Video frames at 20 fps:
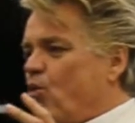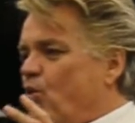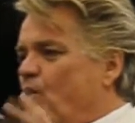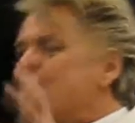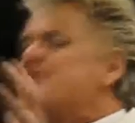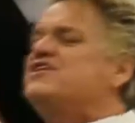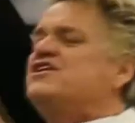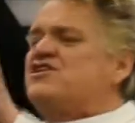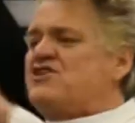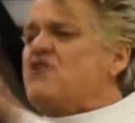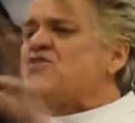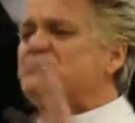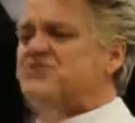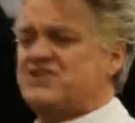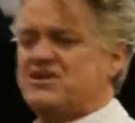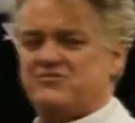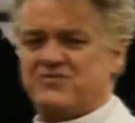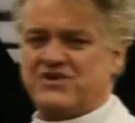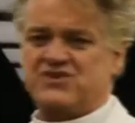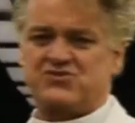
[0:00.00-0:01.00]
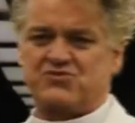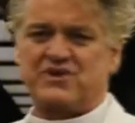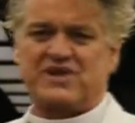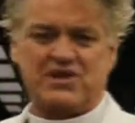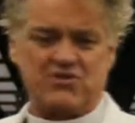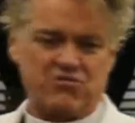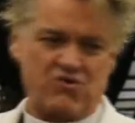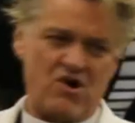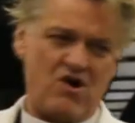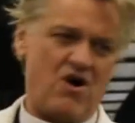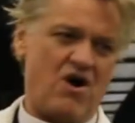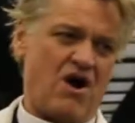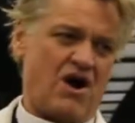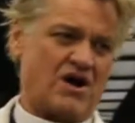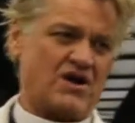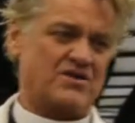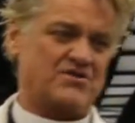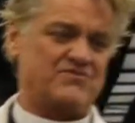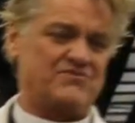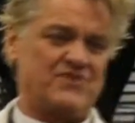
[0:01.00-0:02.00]
When you know something's really
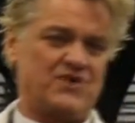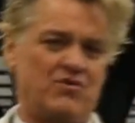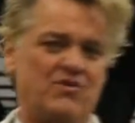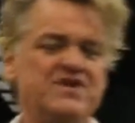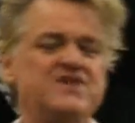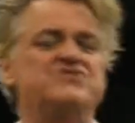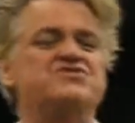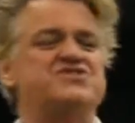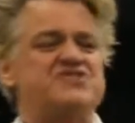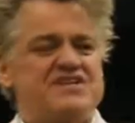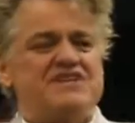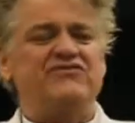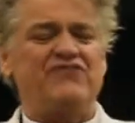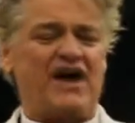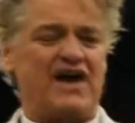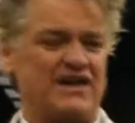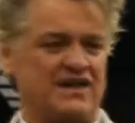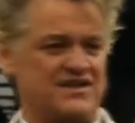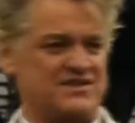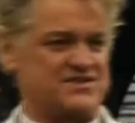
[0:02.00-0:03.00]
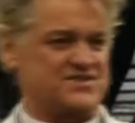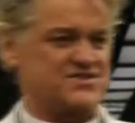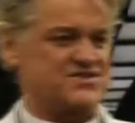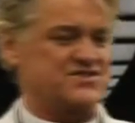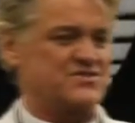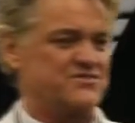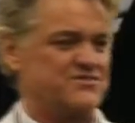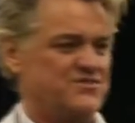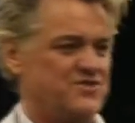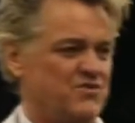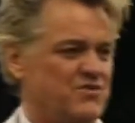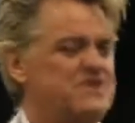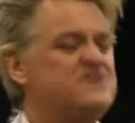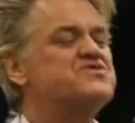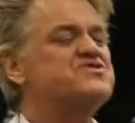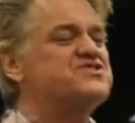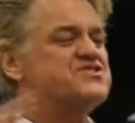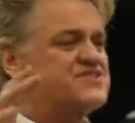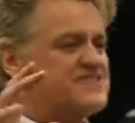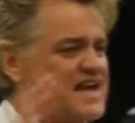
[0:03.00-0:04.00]
wrong, when you see violence, when
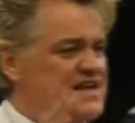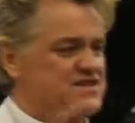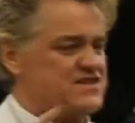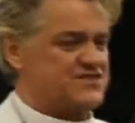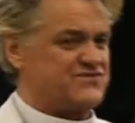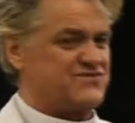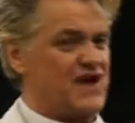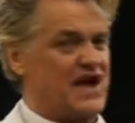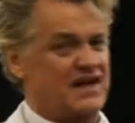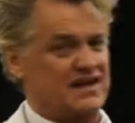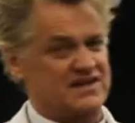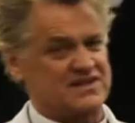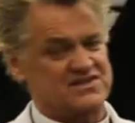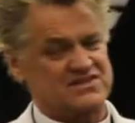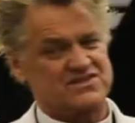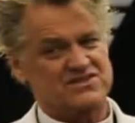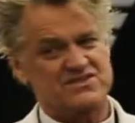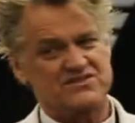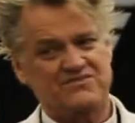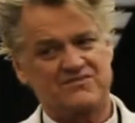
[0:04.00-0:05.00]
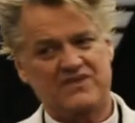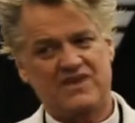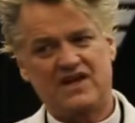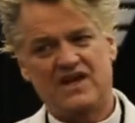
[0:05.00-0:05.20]
you sense violence,